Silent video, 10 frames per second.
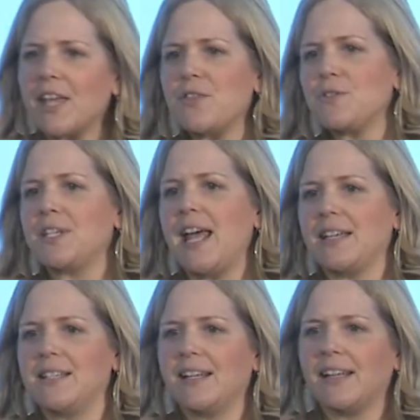
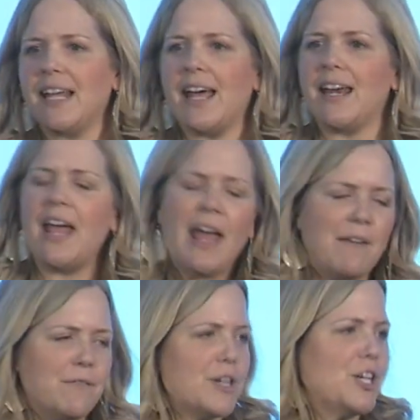enthusiastically at
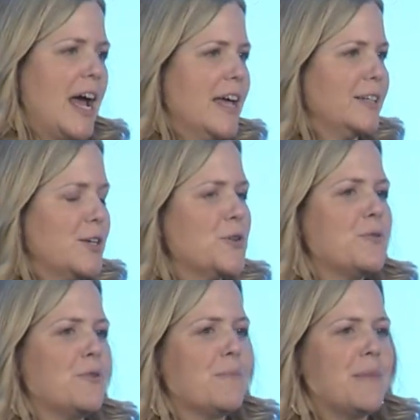every child
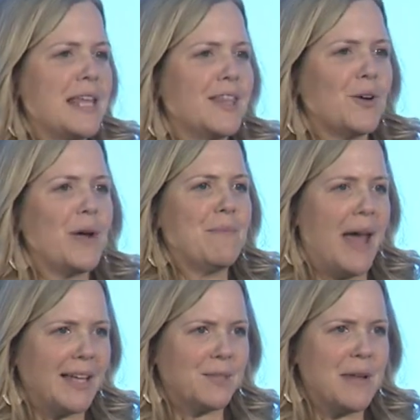who made their way
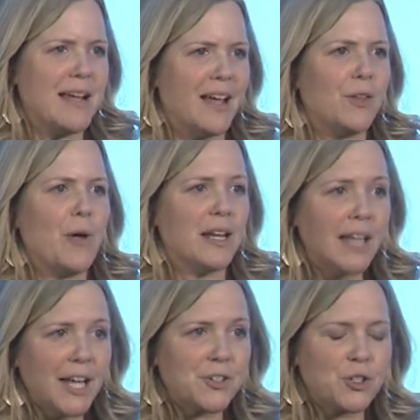past me on the way to
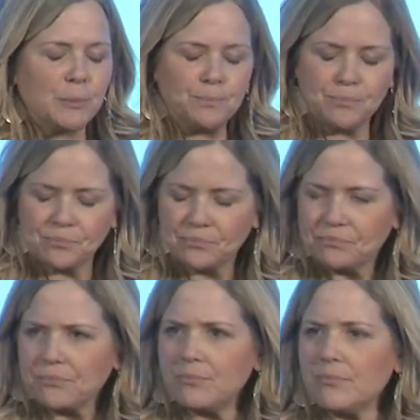lunch.
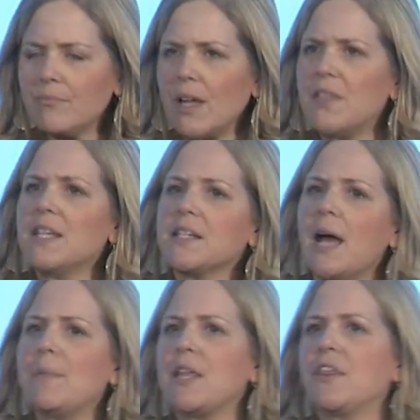This
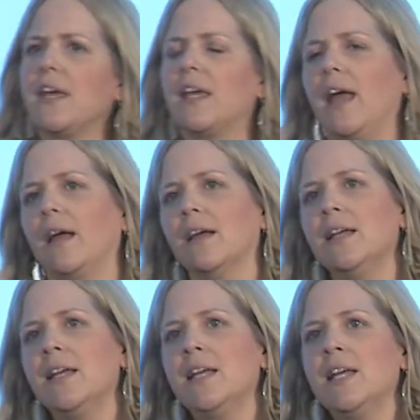got me thinking,
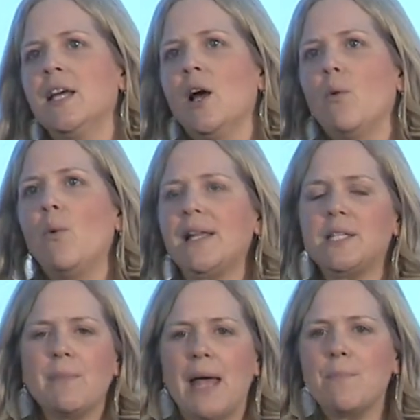what's
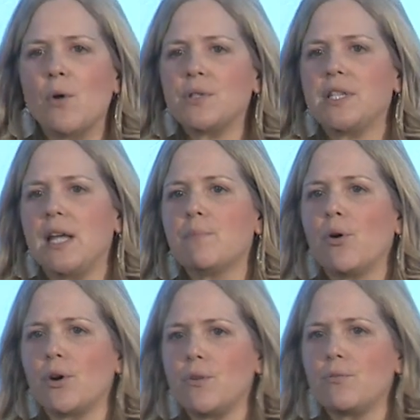my most
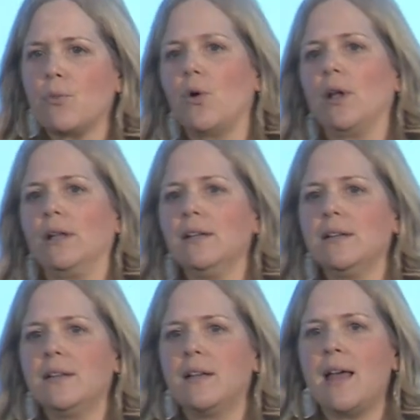important role
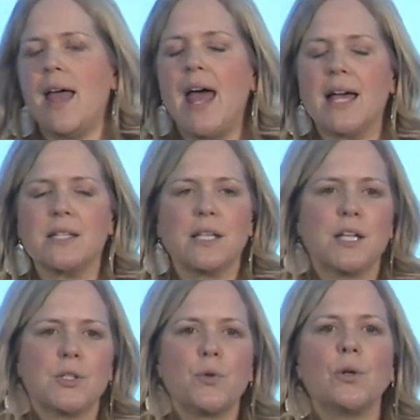as a
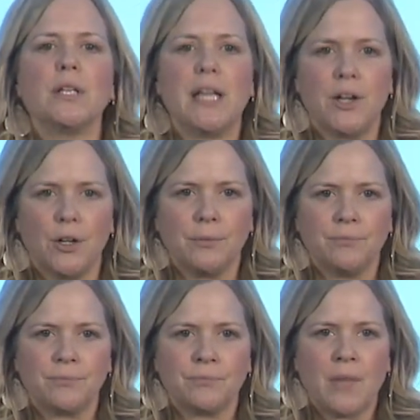school leader?
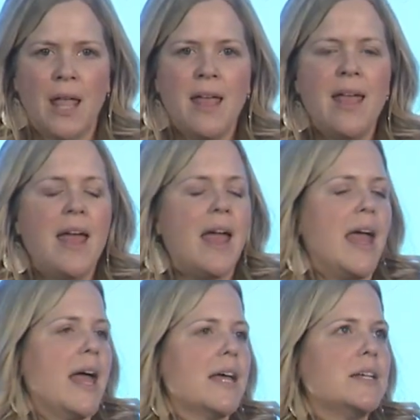
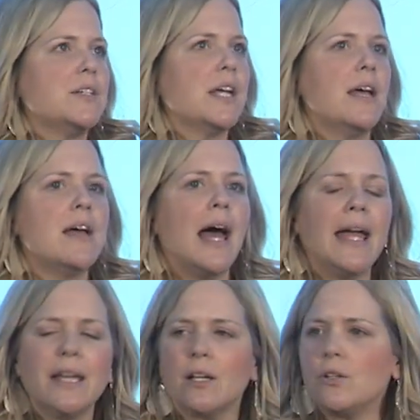And I
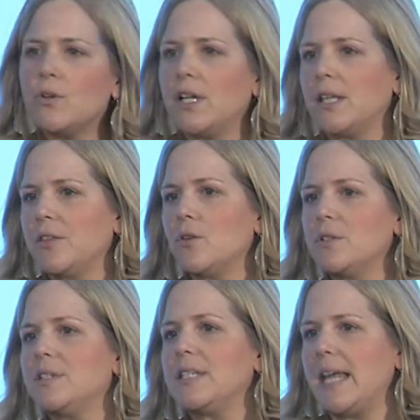concluded that
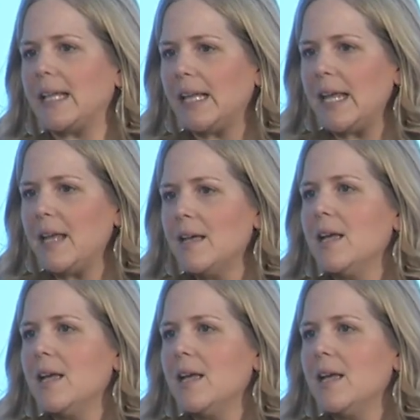those daily